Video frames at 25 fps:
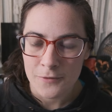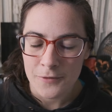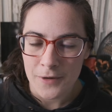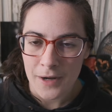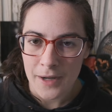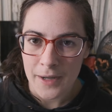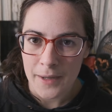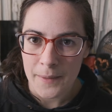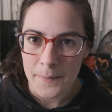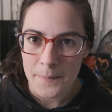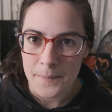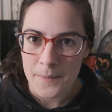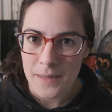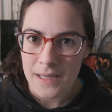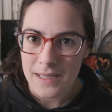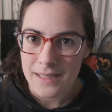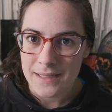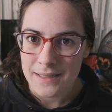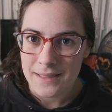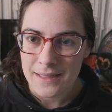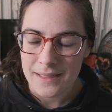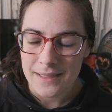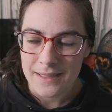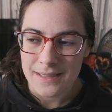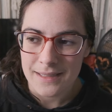from
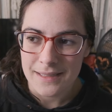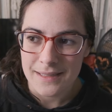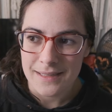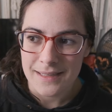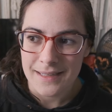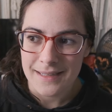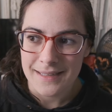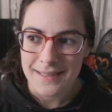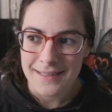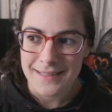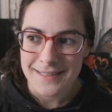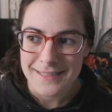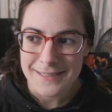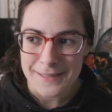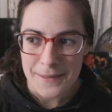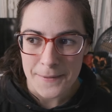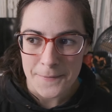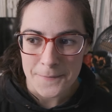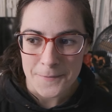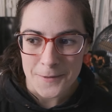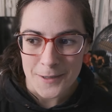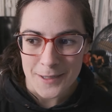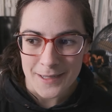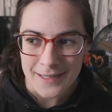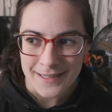
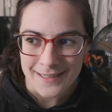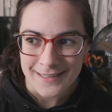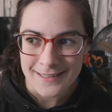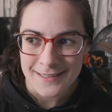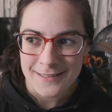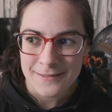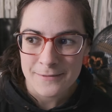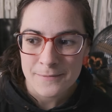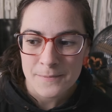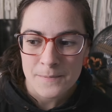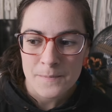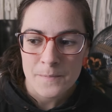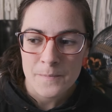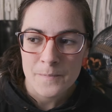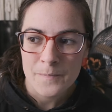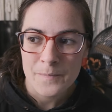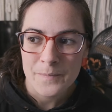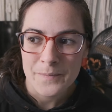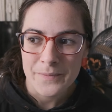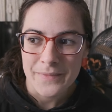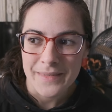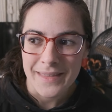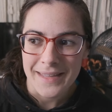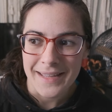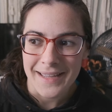someone
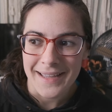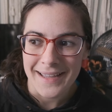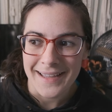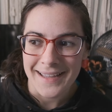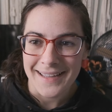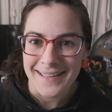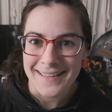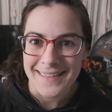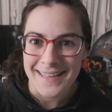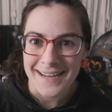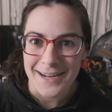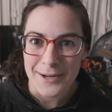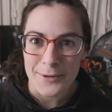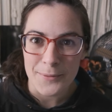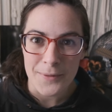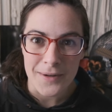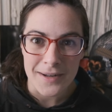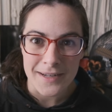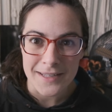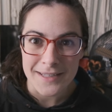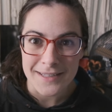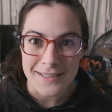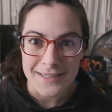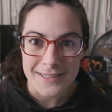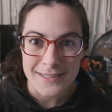uh, that I
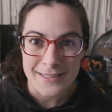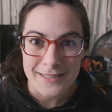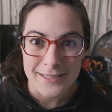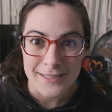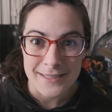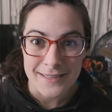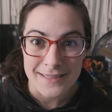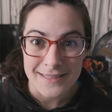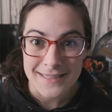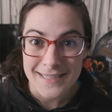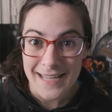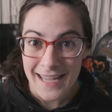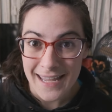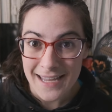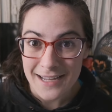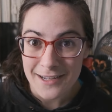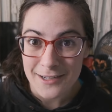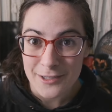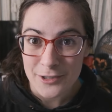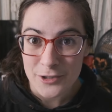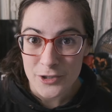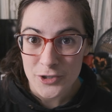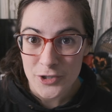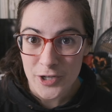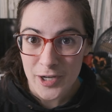wanted to take
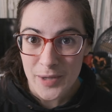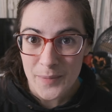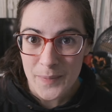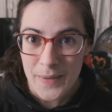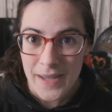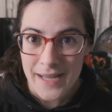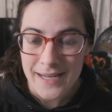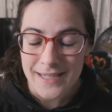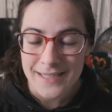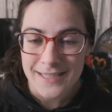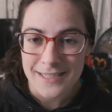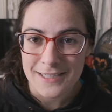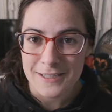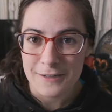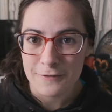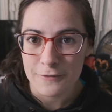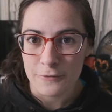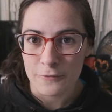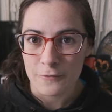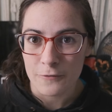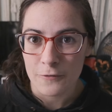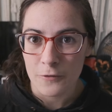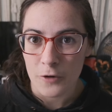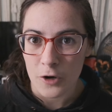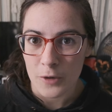on the trip, and it's a
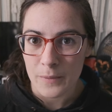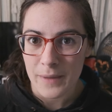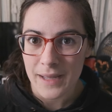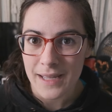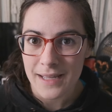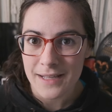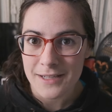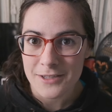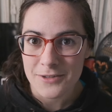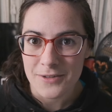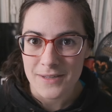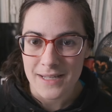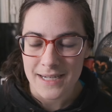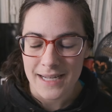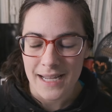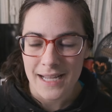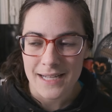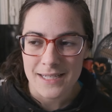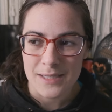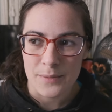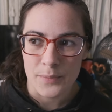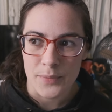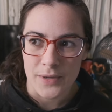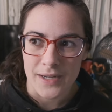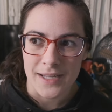different format. So then I
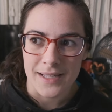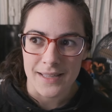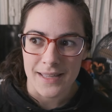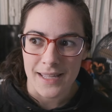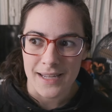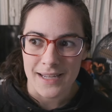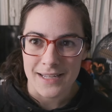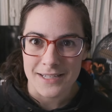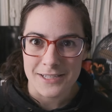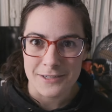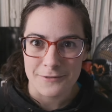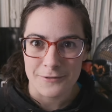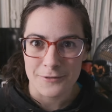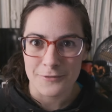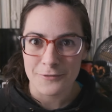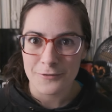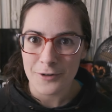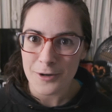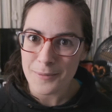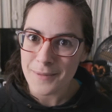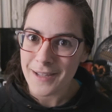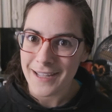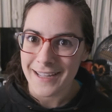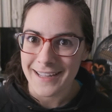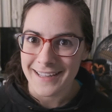had to bring like a different
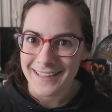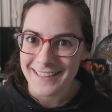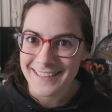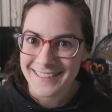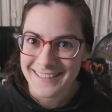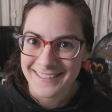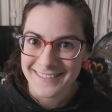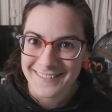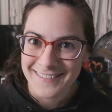format